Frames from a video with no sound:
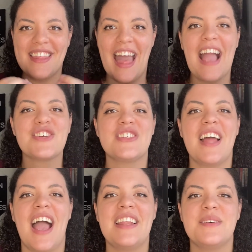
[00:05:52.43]
action
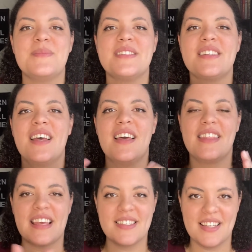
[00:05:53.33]
items,
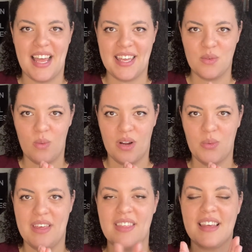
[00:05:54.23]
things that I can work
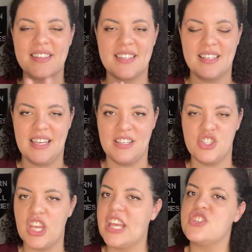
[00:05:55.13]
with, things that need
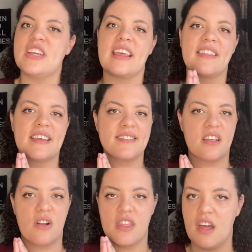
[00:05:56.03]
changing, things
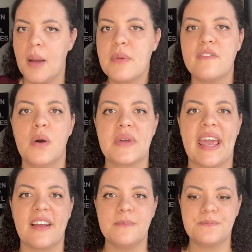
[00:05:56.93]
that are
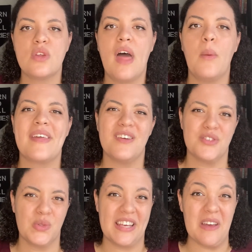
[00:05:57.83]
thought-provoking. So that way there's
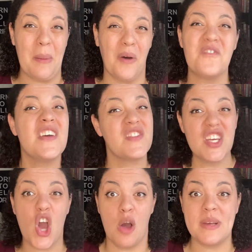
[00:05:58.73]
only about 50
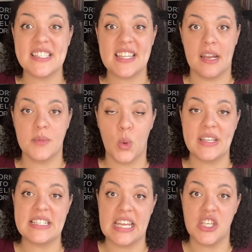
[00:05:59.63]
comments that I'm going
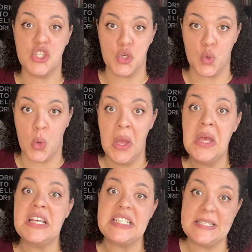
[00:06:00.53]
to need to
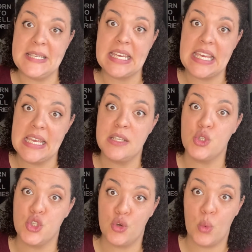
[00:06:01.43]
dig
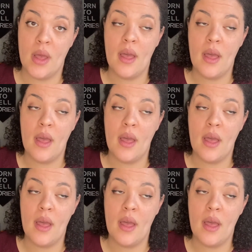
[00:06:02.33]
into.